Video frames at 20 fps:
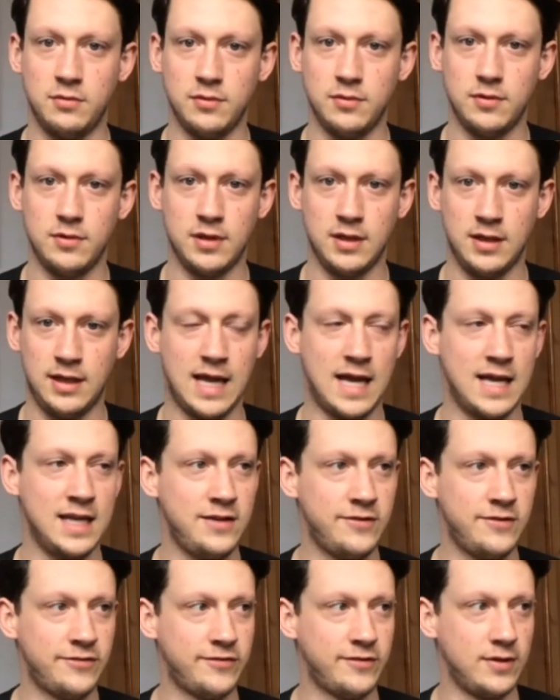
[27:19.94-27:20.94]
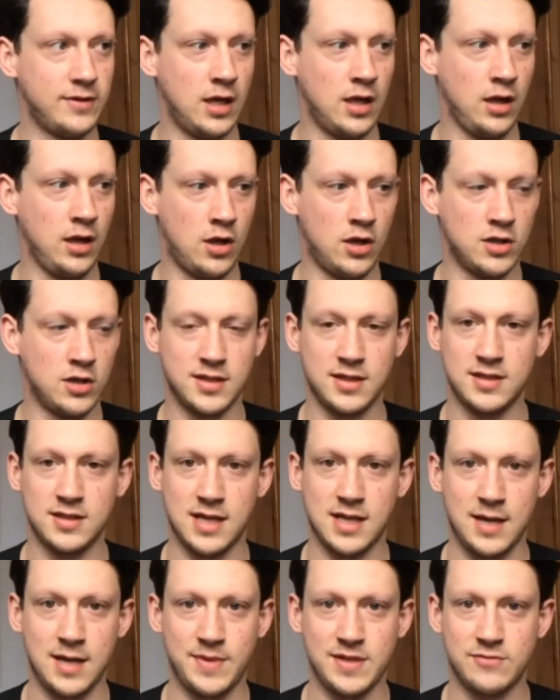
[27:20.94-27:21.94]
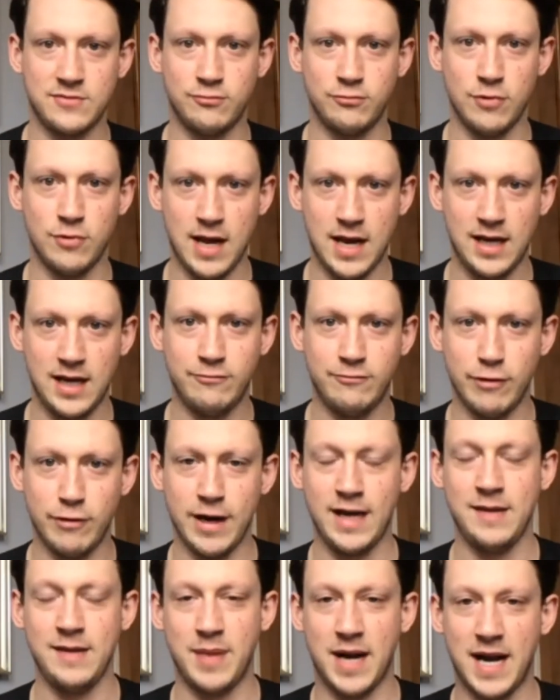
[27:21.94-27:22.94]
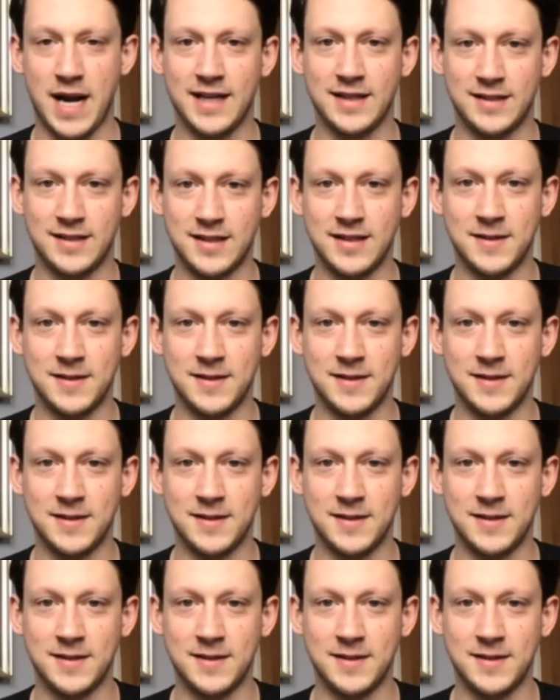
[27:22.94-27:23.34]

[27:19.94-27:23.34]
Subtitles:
Life a lot of the time is really, really bad.